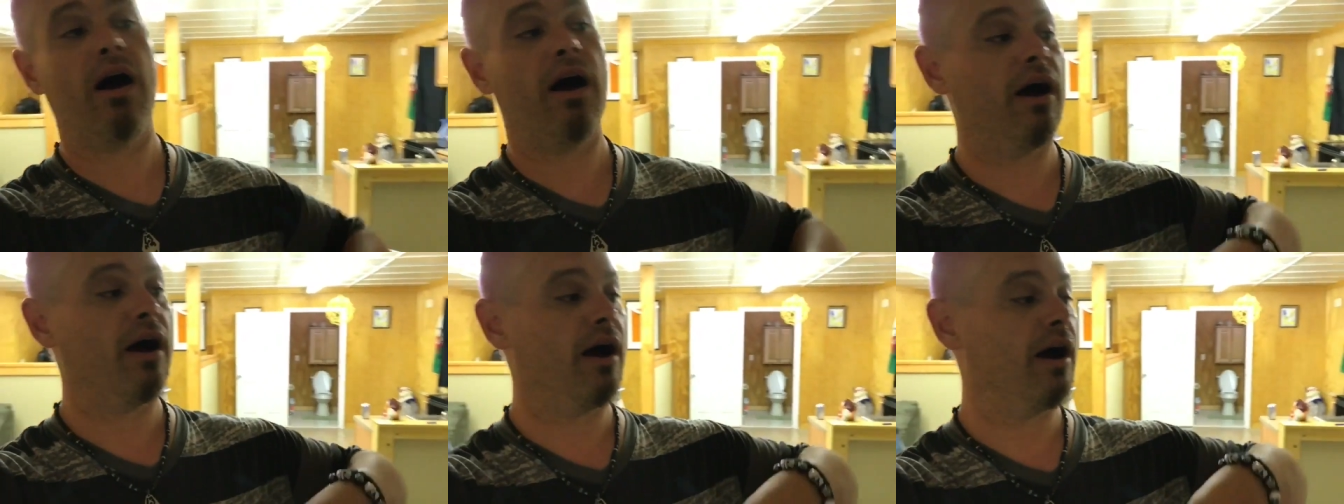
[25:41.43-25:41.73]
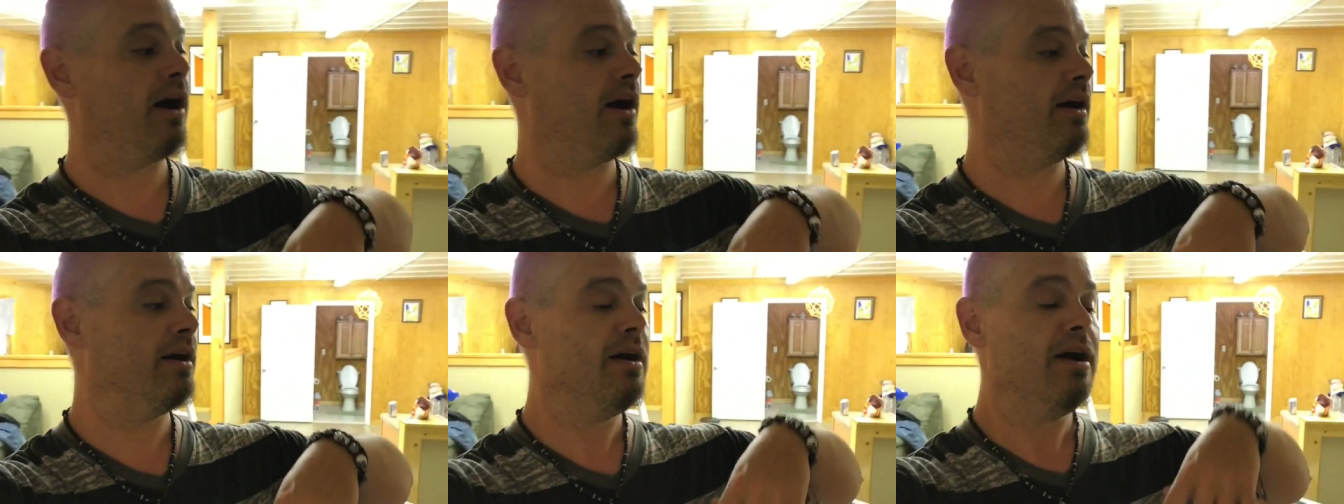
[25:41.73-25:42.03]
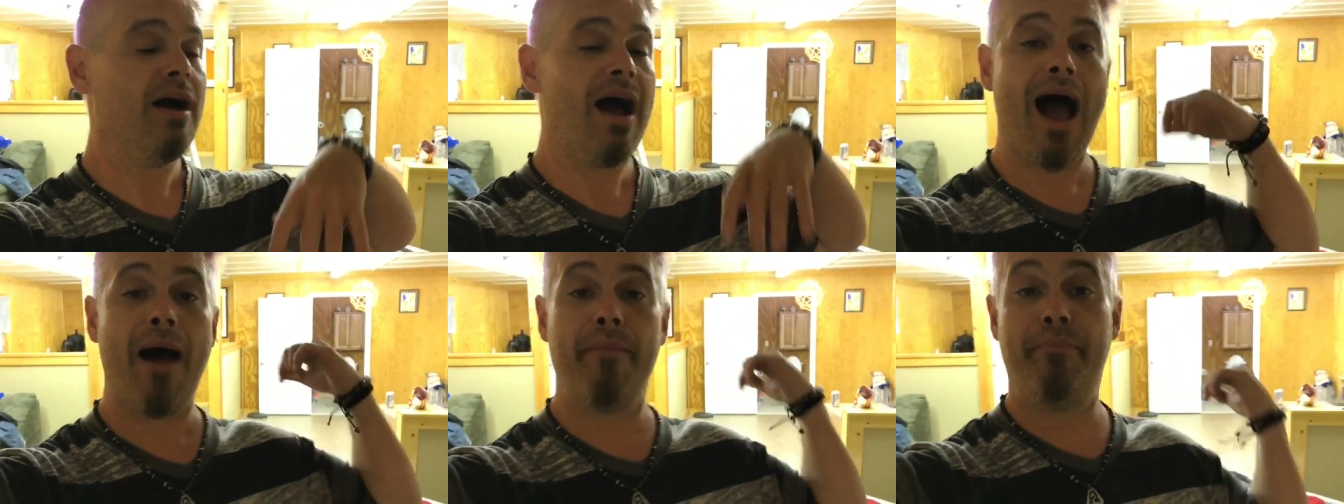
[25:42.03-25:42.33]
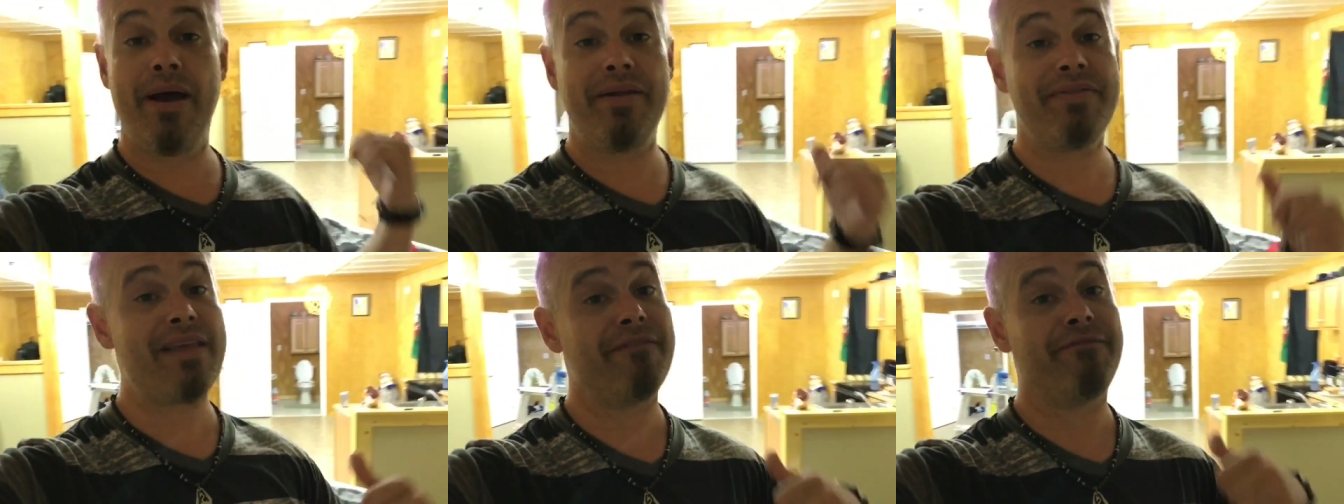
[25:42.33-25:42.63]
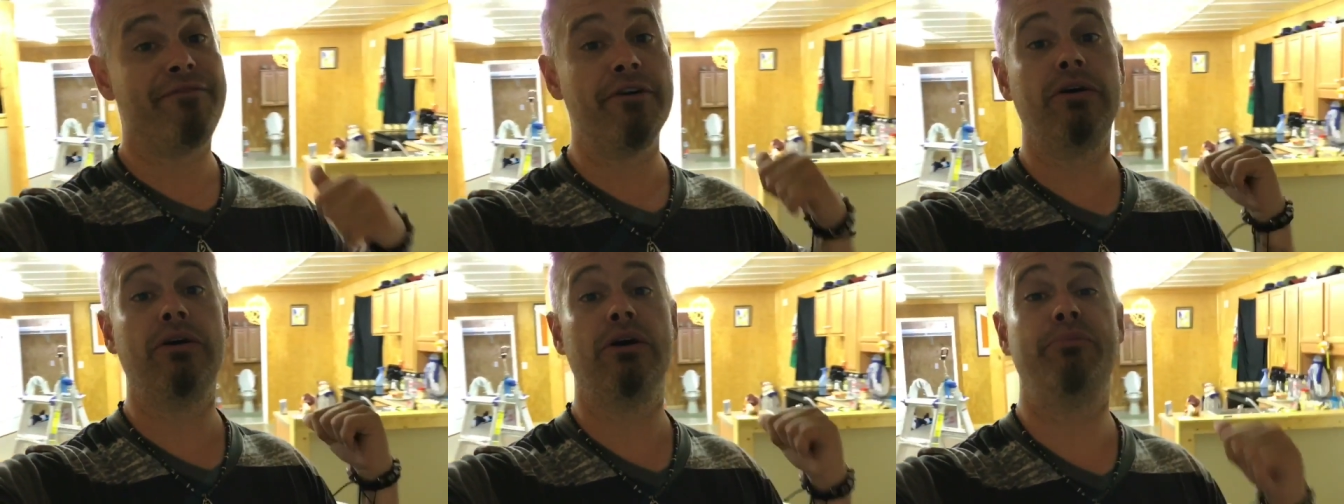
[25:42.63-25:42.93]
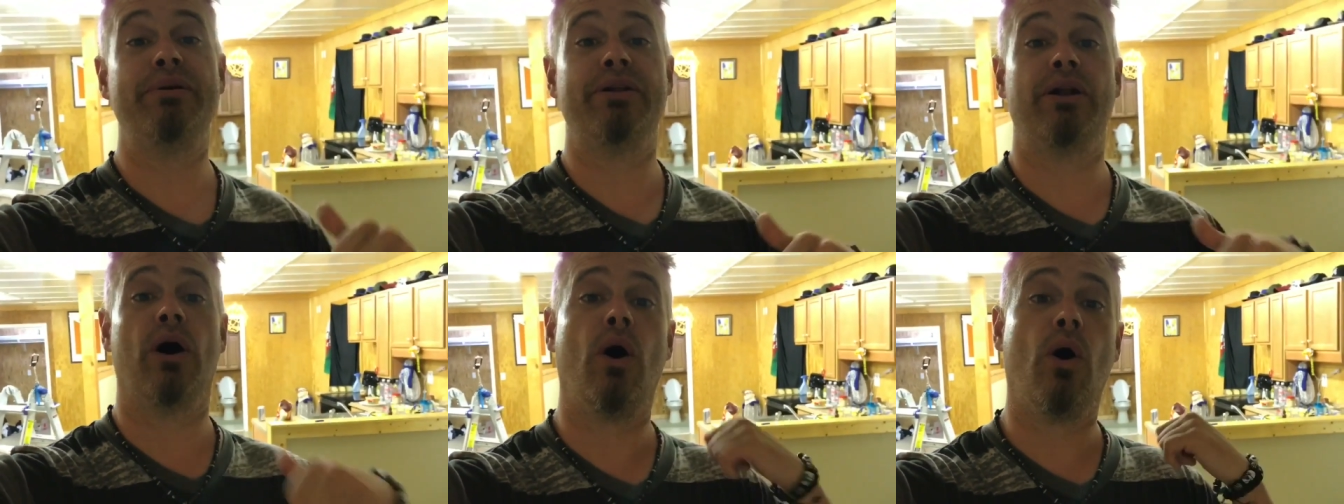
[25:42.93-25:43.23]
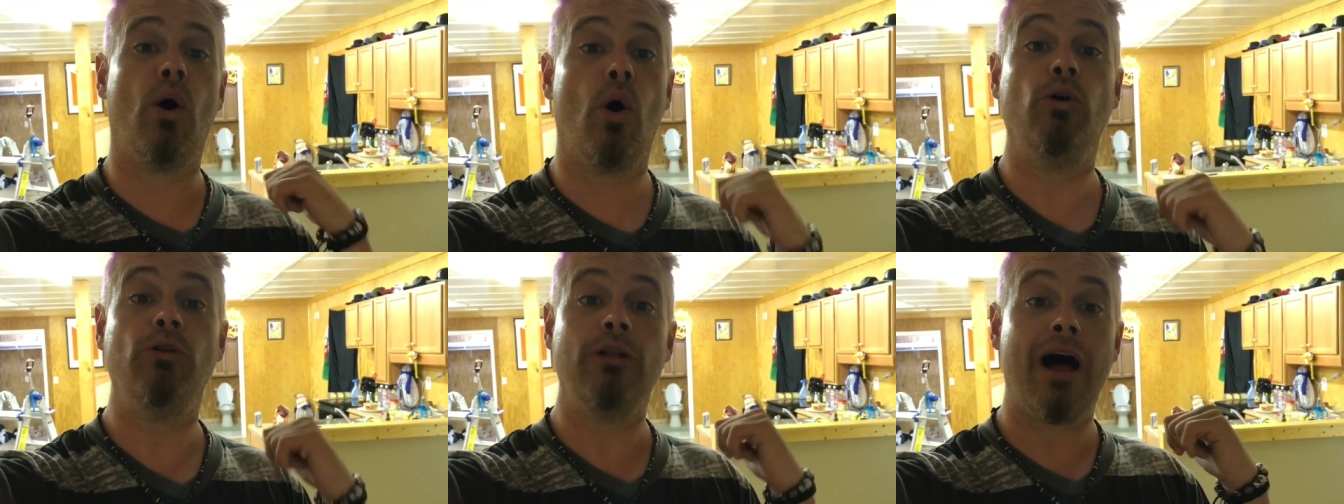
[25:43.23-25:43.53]
Uh, I bet that food would have been a
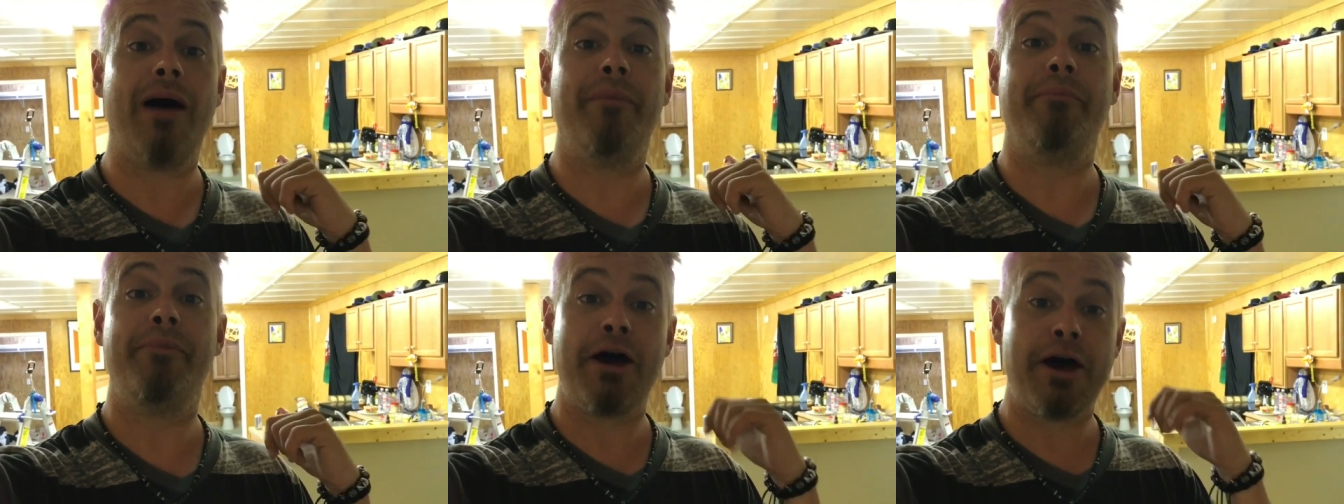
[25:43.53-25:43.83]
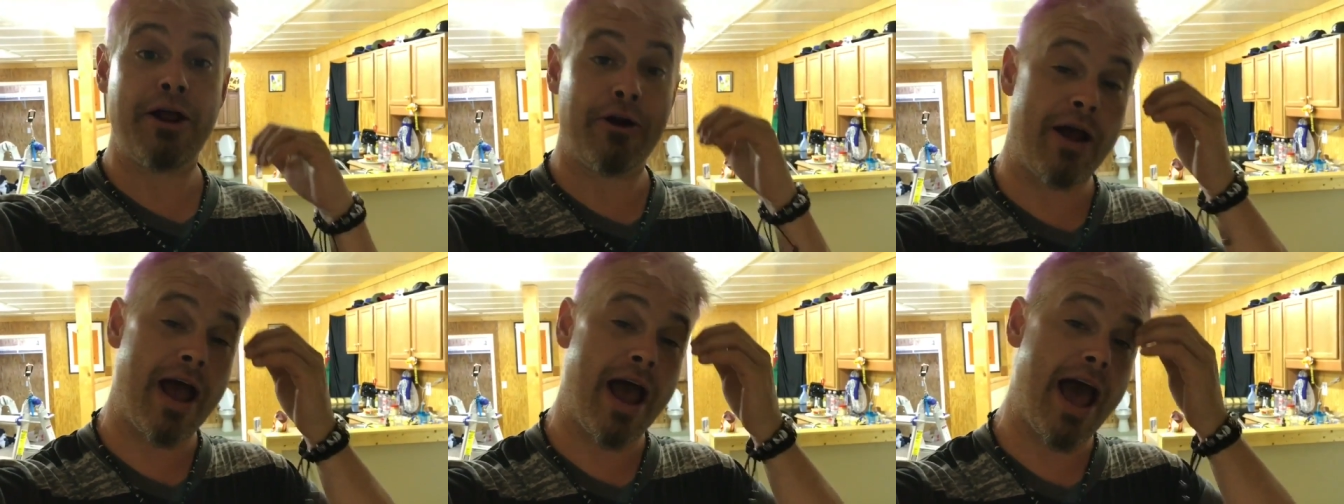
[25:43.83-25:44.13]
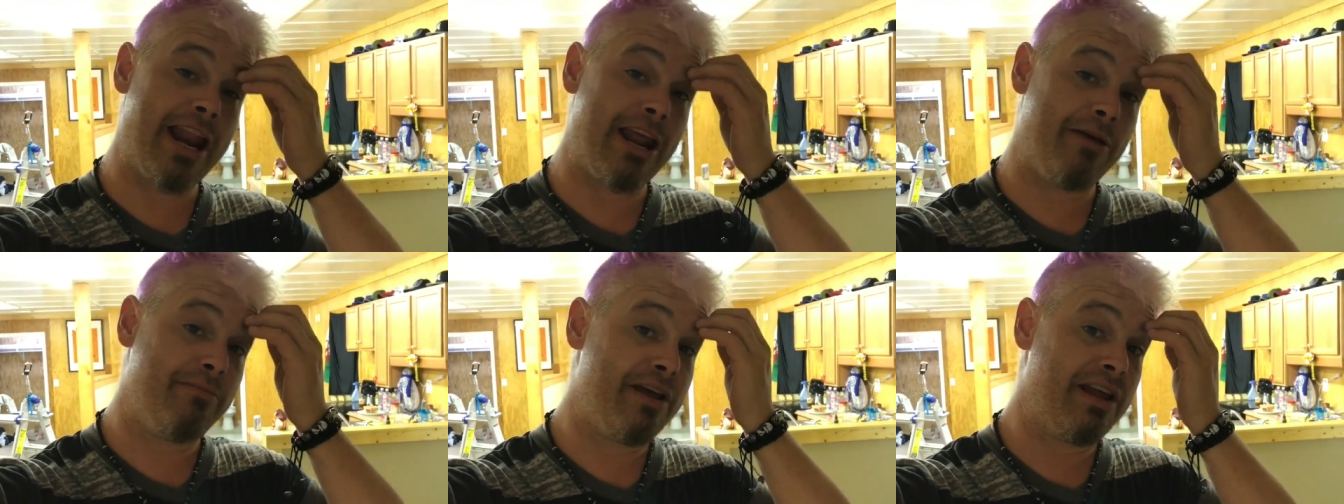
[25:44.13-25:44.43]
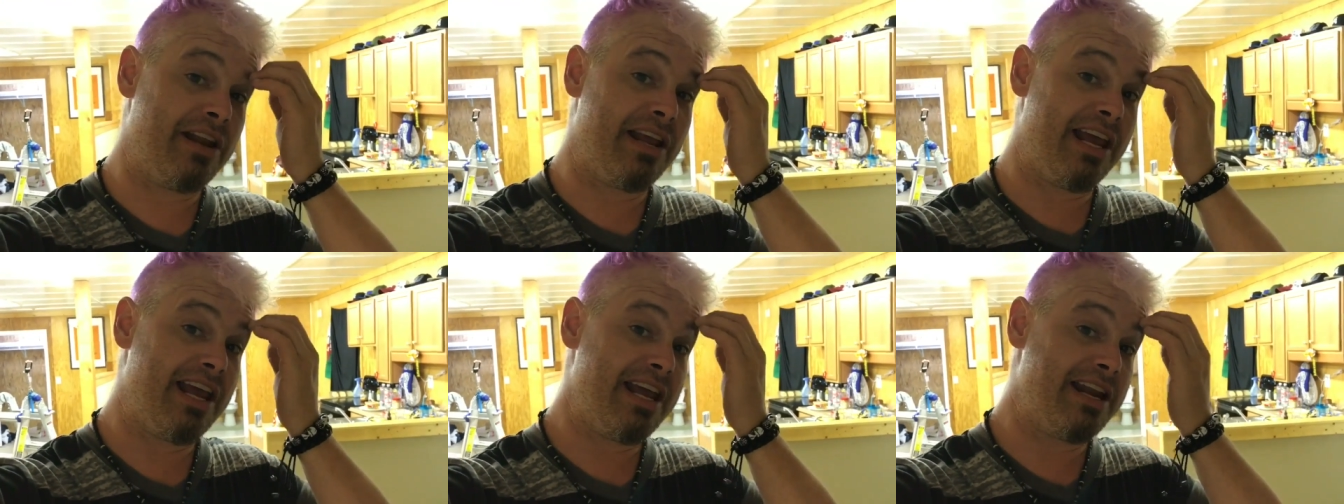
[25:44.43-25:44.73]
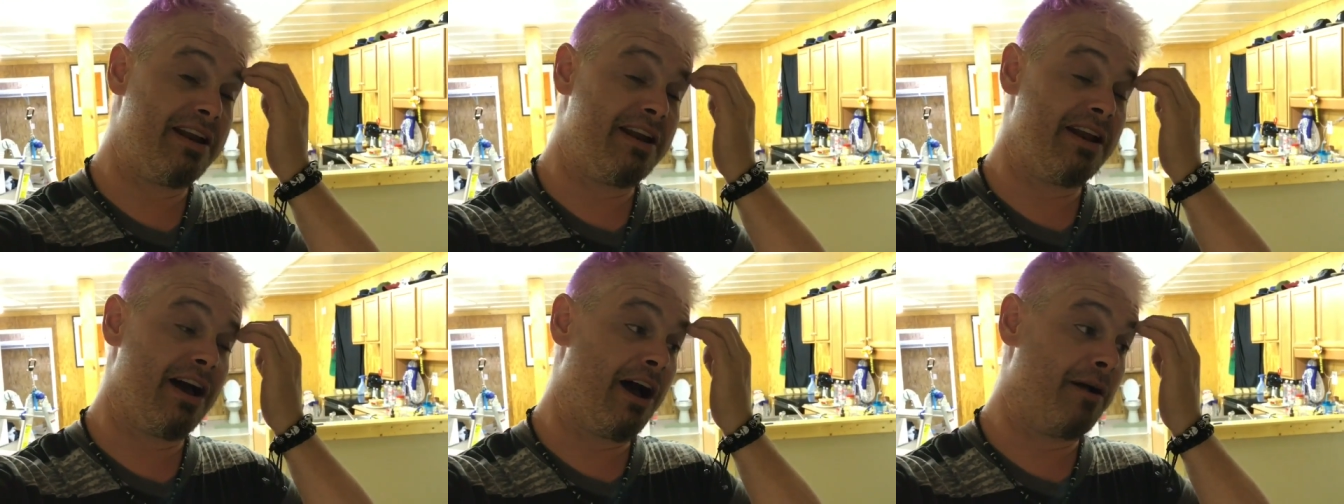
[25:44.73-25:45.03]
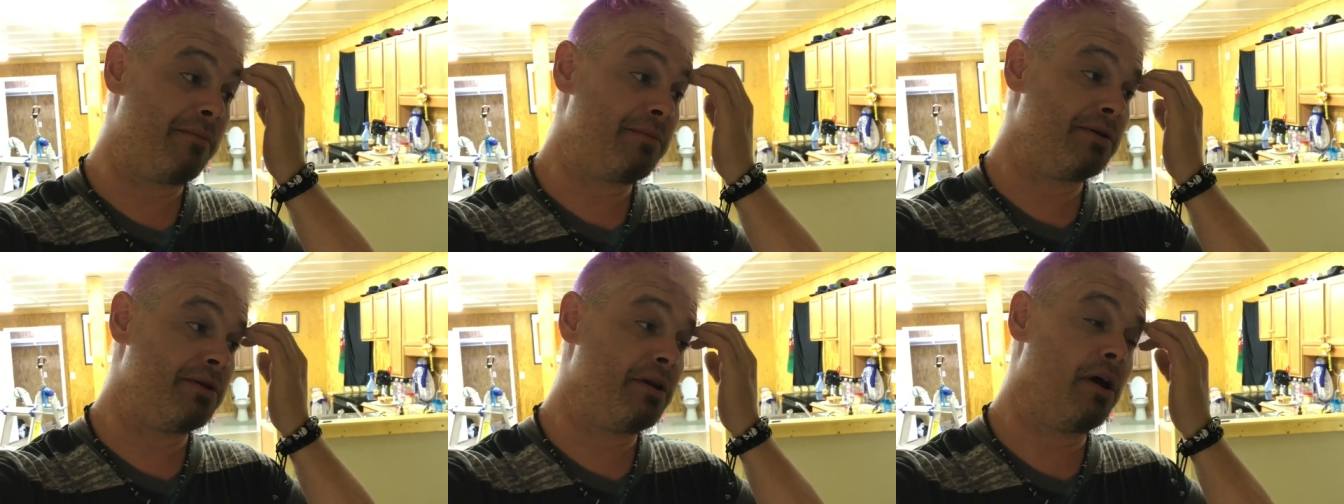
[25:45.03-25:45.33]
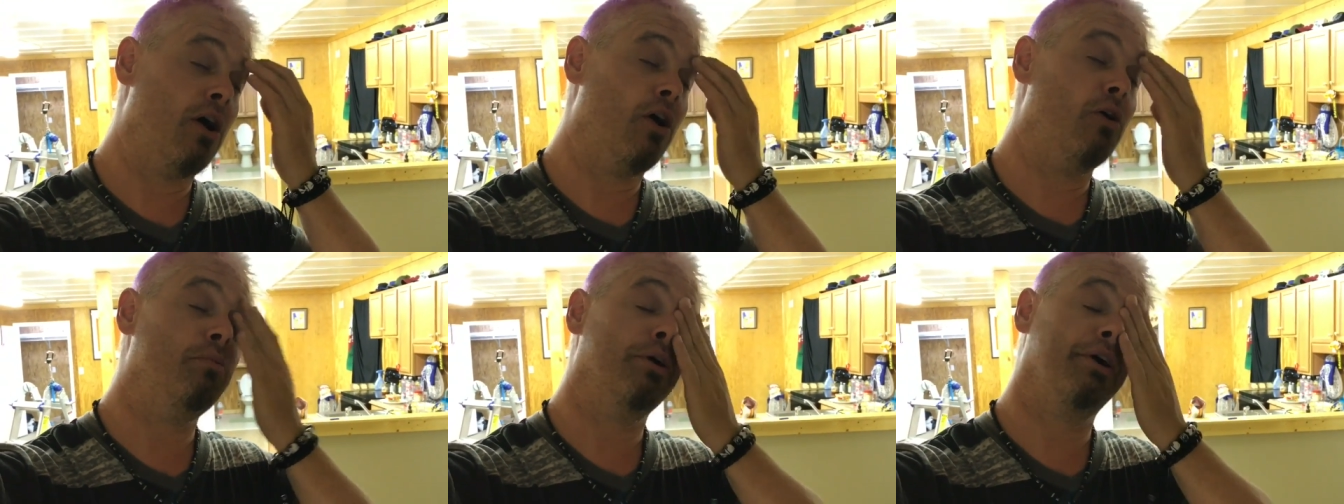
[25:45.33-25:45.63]
whole lot better had it been heated up, you
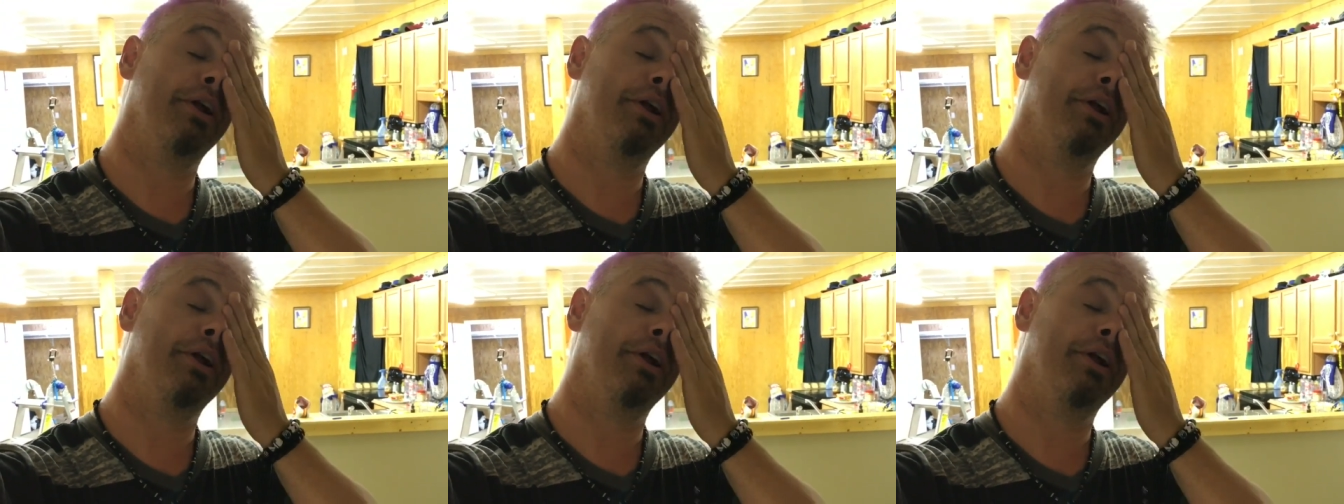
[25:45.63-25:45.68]
know.